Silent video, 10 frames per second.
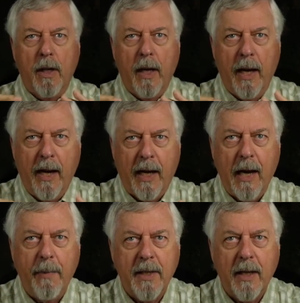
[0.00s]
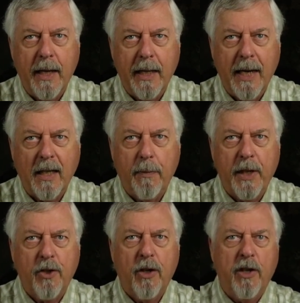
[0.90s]
and then come in tight and get the
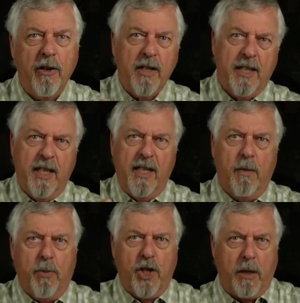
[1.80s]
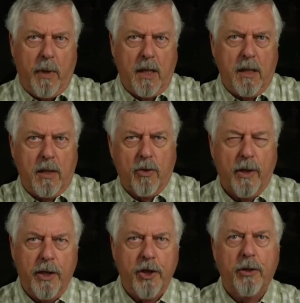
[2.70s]
picture, and you're not sitting there pushing buttons and
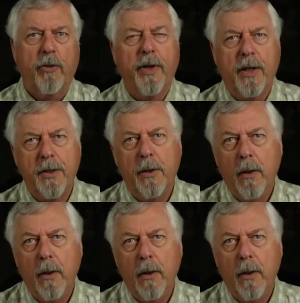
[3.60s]
trying to jiggle things.